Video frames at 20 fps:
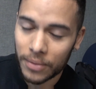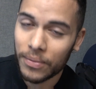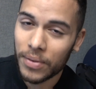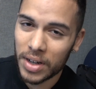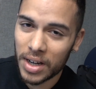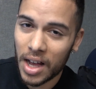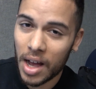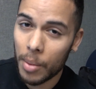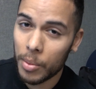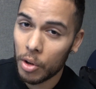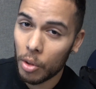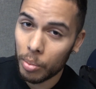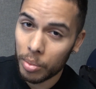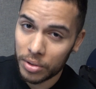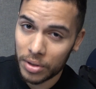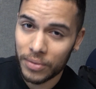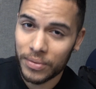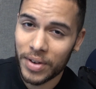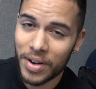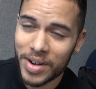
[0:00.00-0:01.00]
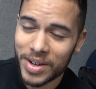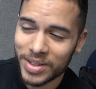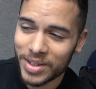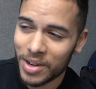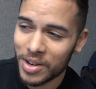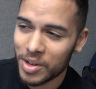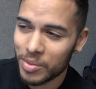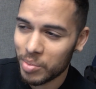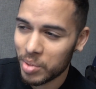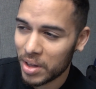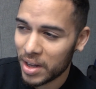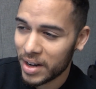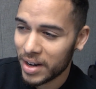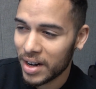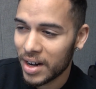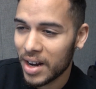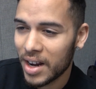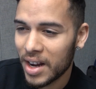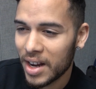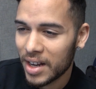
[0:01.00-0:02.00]
Phenomenal, but a very dirty player.
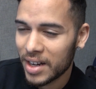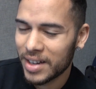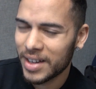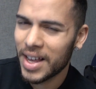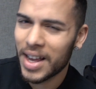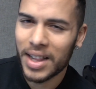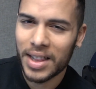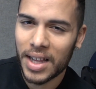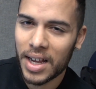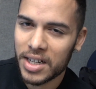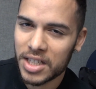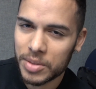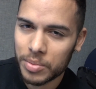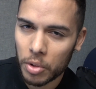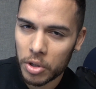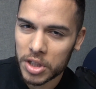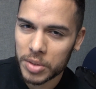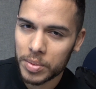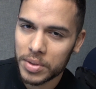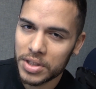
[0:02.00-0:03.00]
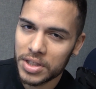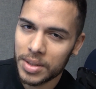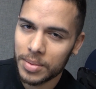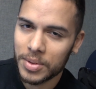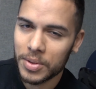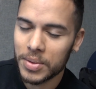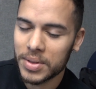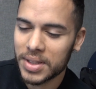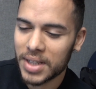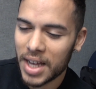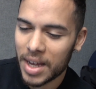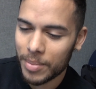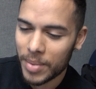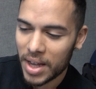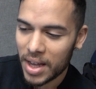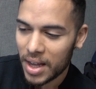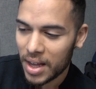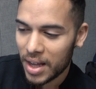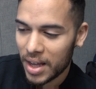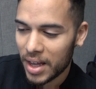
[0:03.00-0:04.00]
Not a lot of sportsmanship to his game.
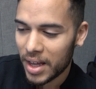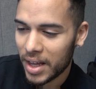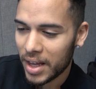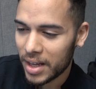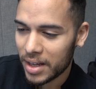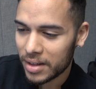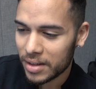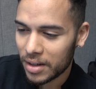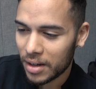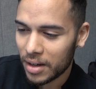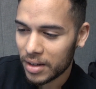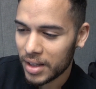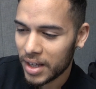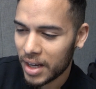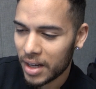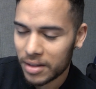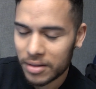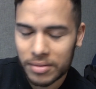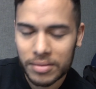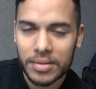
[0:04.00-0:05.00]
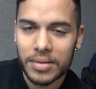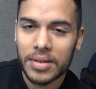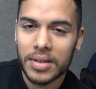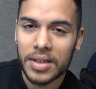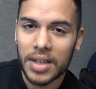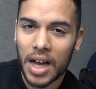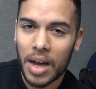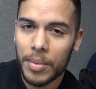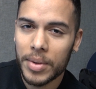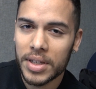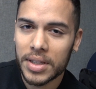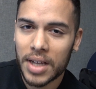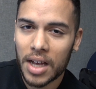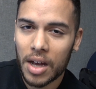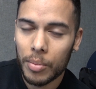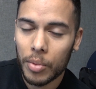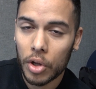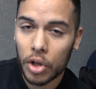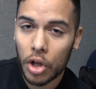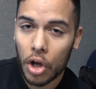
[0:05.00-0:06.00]
And comment
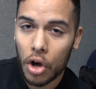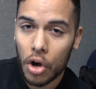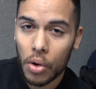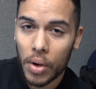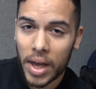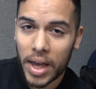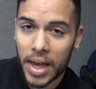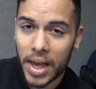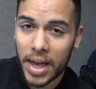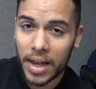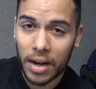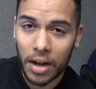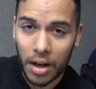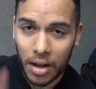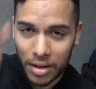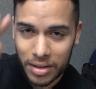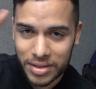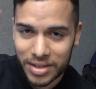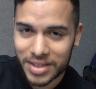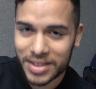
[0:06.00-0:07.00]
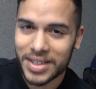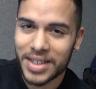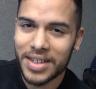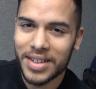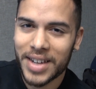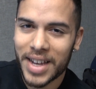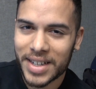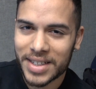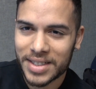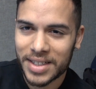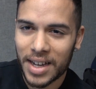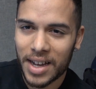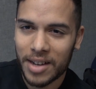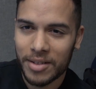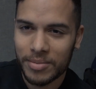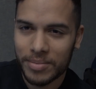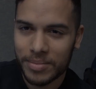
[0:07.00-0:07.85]
down below, and I'll see you next time.